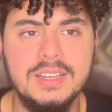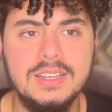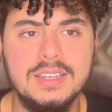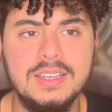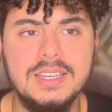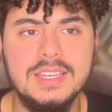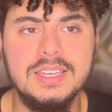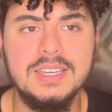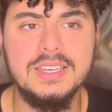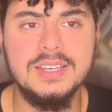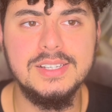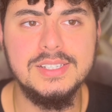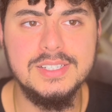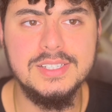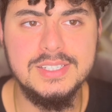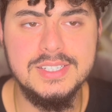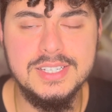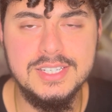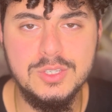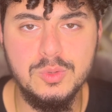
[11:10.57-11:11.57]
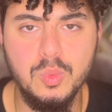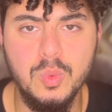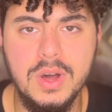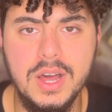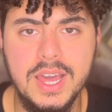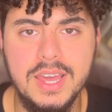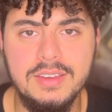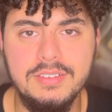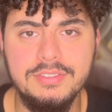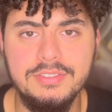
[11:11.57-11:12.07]
He kills his
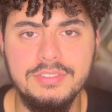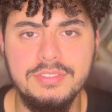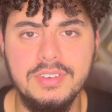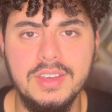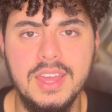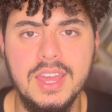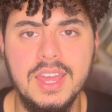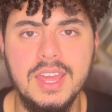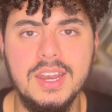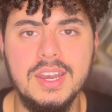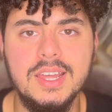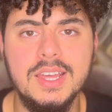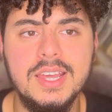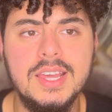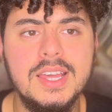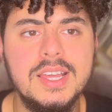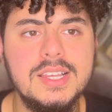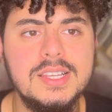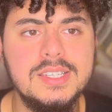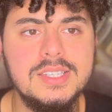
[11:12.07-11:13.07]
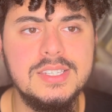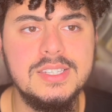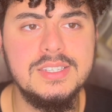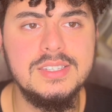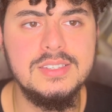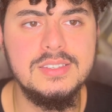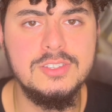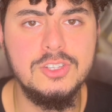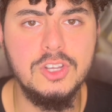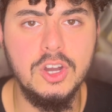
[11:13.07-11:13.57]
wife and his
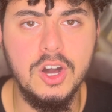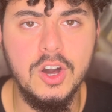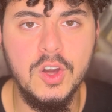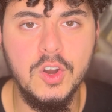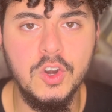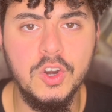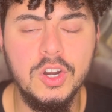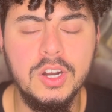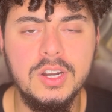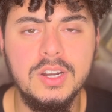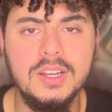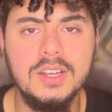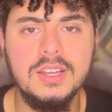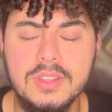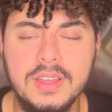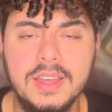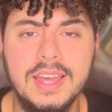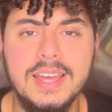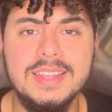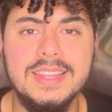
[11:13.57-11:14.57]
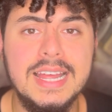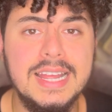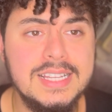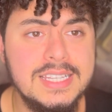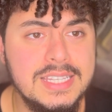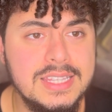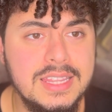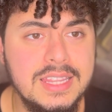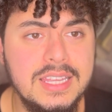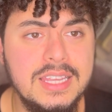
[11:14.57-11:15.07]
daughter. And
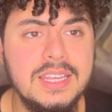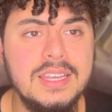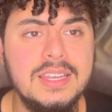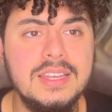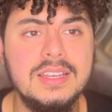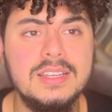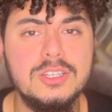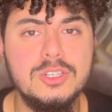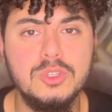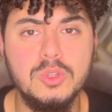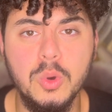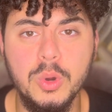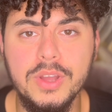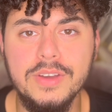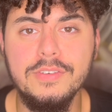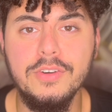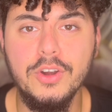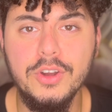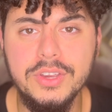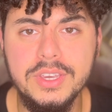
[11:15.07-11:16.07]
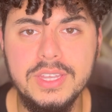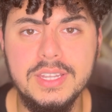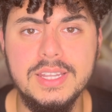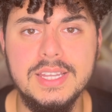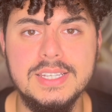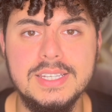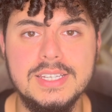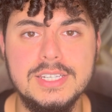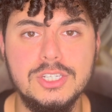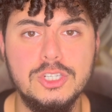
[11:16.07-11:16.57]
that's the story of
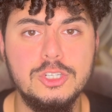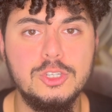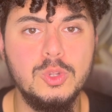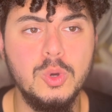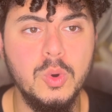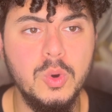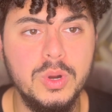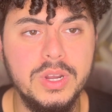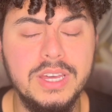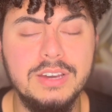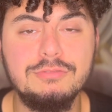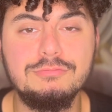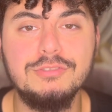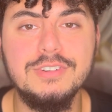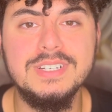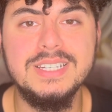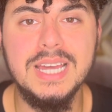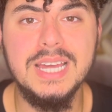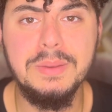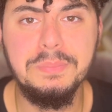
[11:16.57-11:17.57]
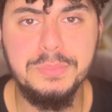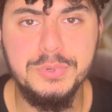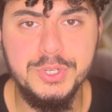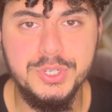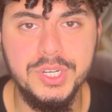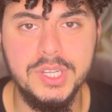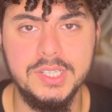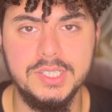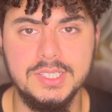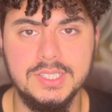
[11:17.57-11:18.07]
Hercules, a story of
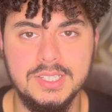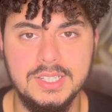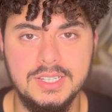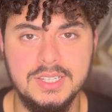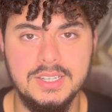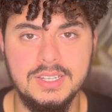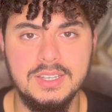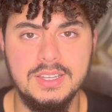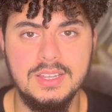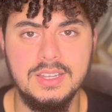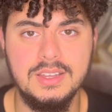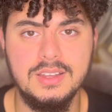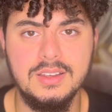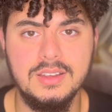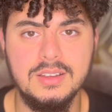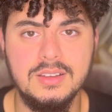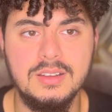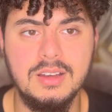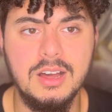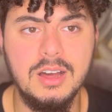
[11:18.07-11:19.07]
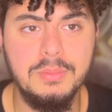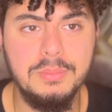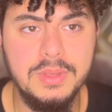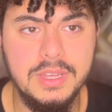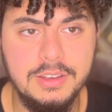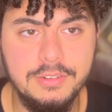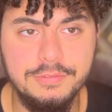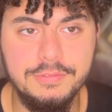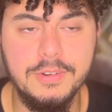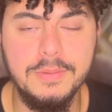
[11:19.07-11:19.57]
redemption,
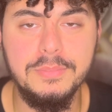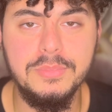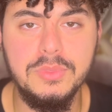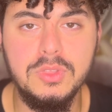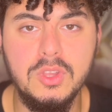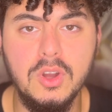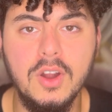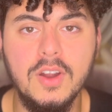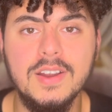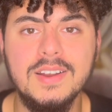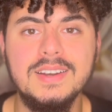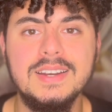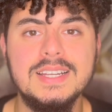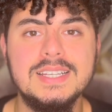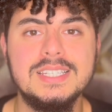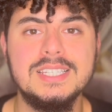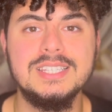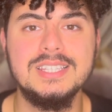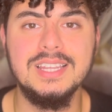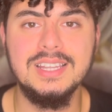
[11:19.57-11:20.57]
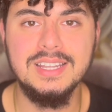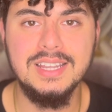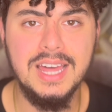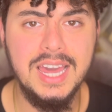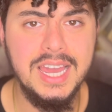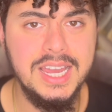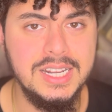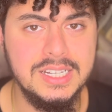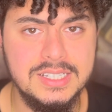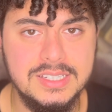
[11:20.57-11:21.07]
coming from darkness to
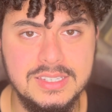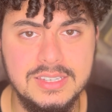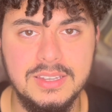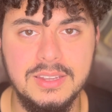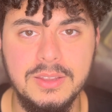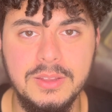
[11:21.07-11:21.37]
light.